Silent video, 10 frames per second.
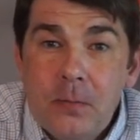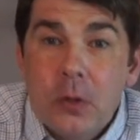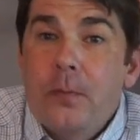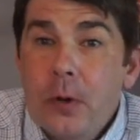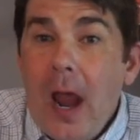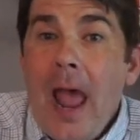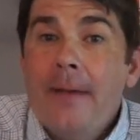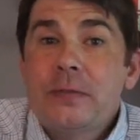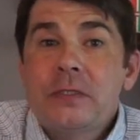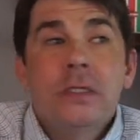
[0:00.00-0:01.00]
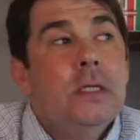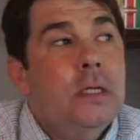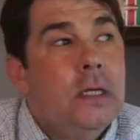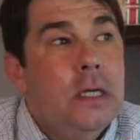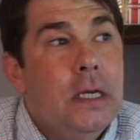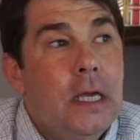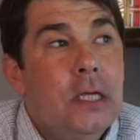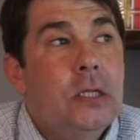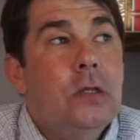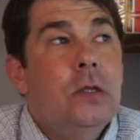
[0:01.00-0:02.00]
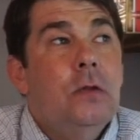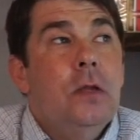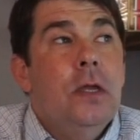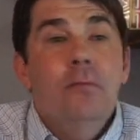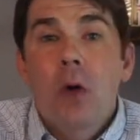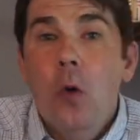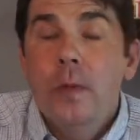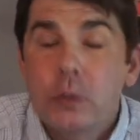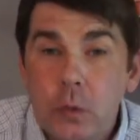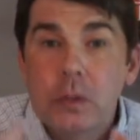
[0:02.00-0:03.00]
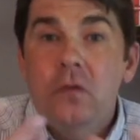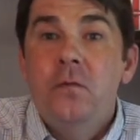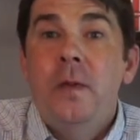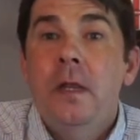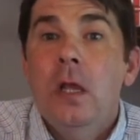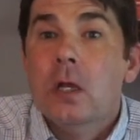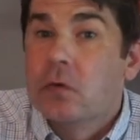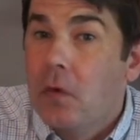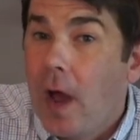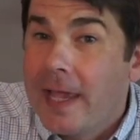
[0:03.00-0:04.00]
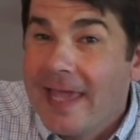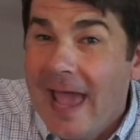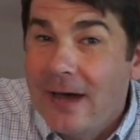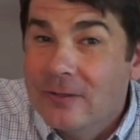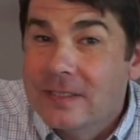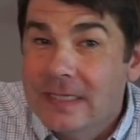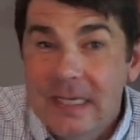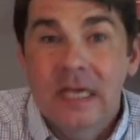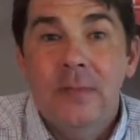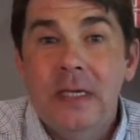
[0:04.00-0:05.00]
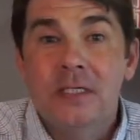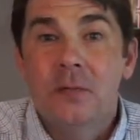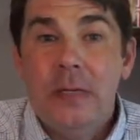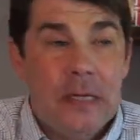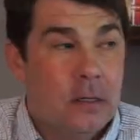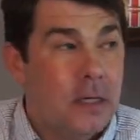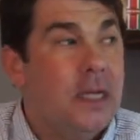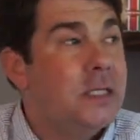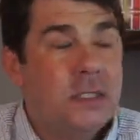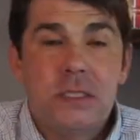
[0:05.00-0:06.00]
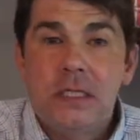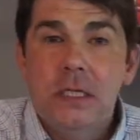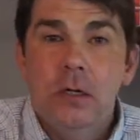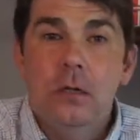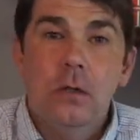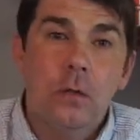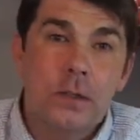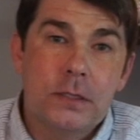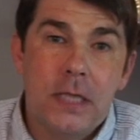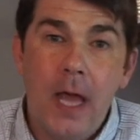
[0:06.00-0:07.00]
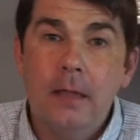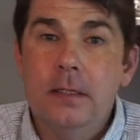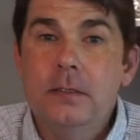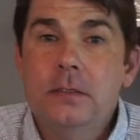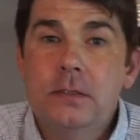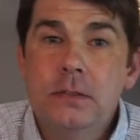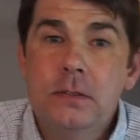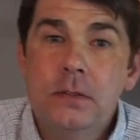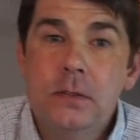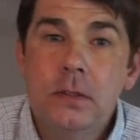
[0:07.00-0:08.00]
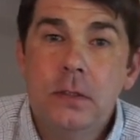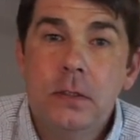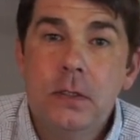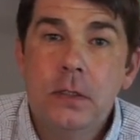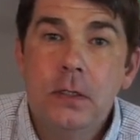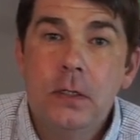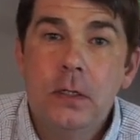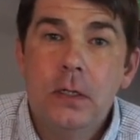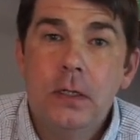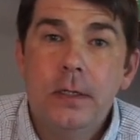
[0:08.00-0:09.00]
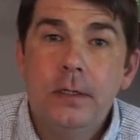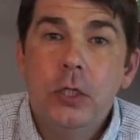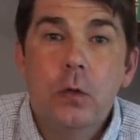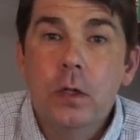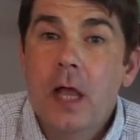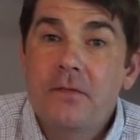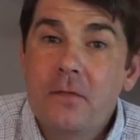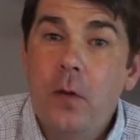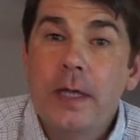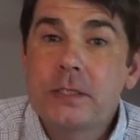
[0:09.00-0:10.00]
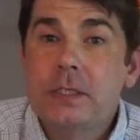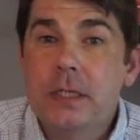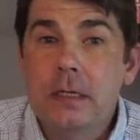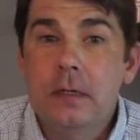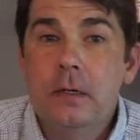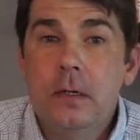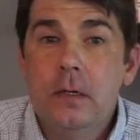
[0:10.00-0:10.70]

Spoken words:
Perhaps in moments when you've been crying out to him, he's appeared still or silent. And you were left questioning